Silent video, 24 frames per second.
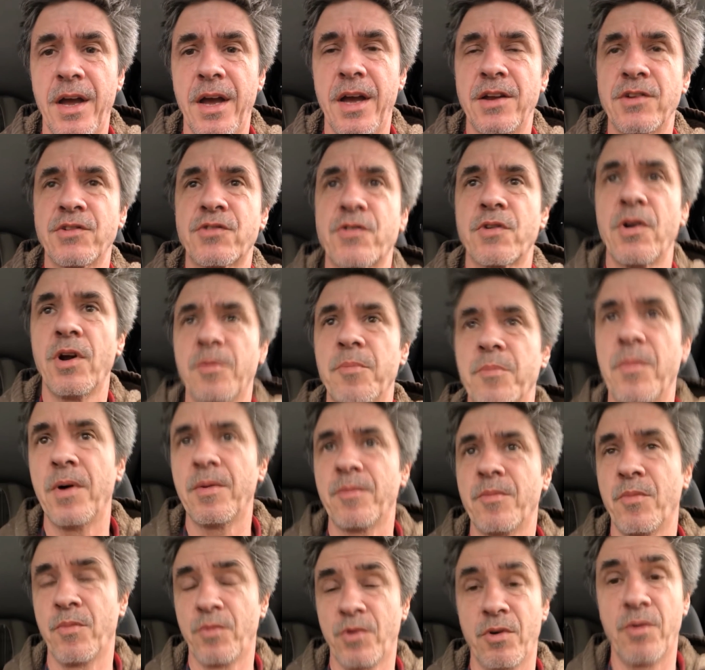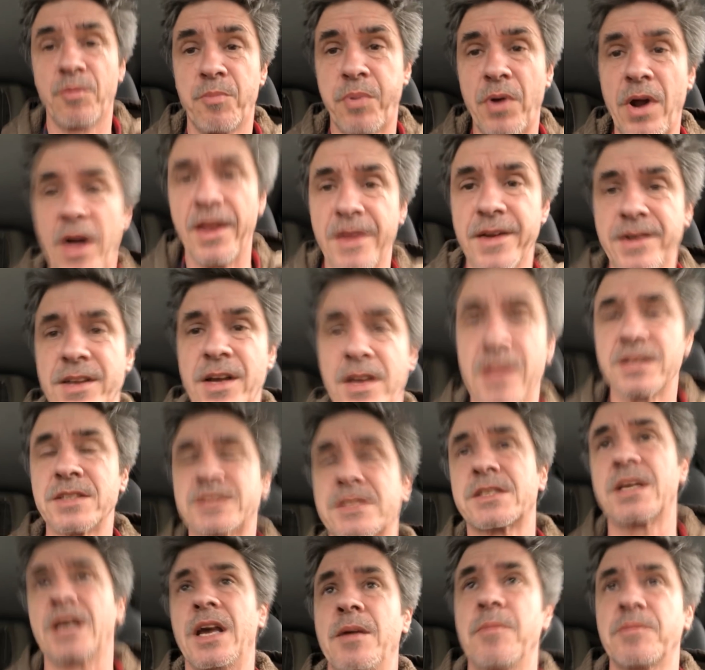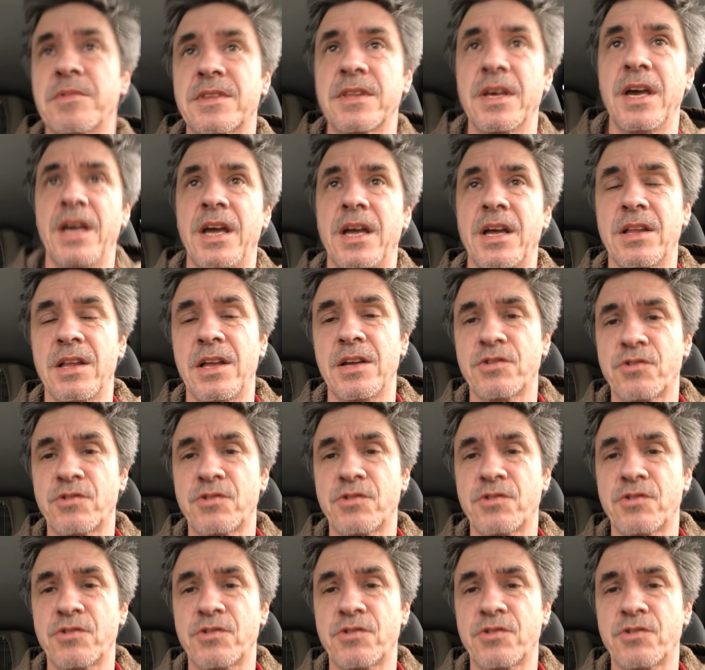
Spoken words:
and Trump would have probably done the same thing.